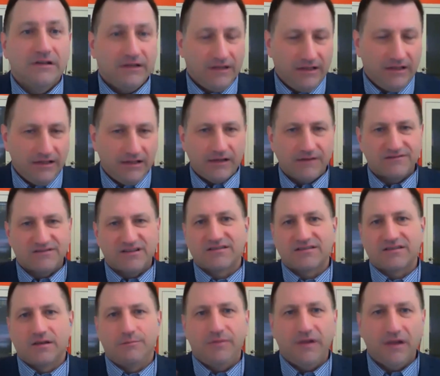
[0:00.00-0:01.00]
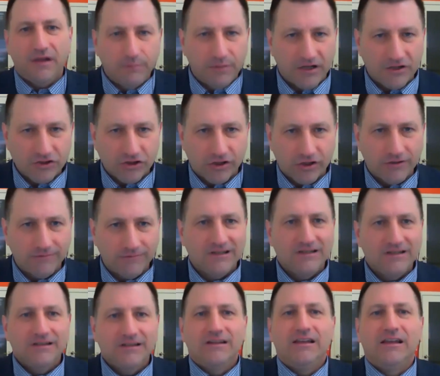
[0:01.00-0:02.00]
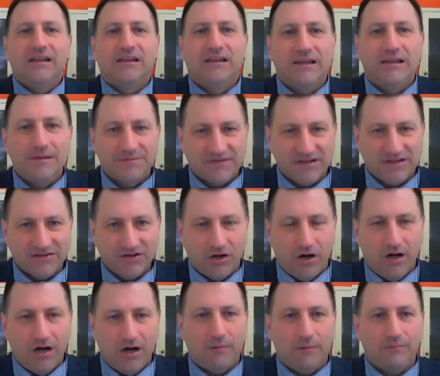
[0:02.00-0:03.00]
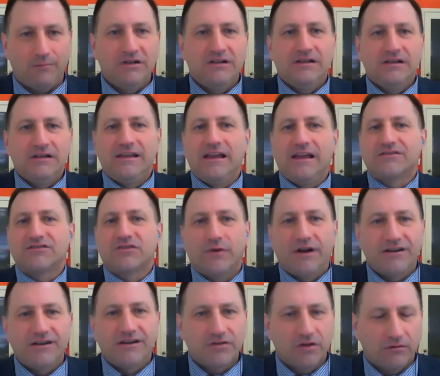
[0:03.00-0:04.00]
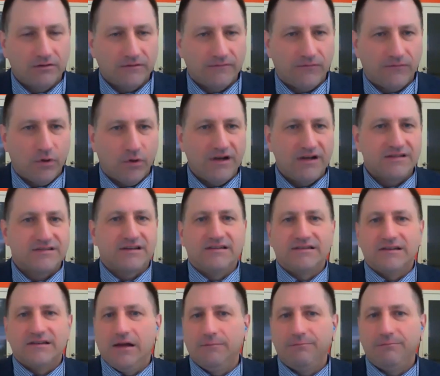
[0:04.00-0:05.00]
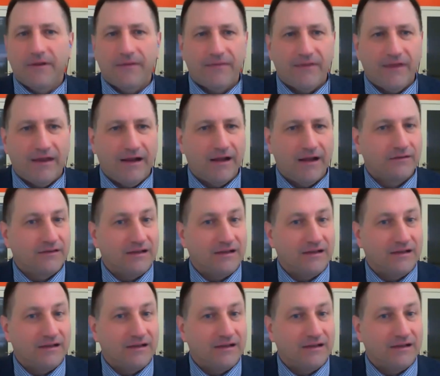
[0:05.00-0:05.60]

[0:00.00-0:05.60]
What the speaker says: He gives us the big picture. He keeps us calm. He has the right tone of voice. He's empathetic.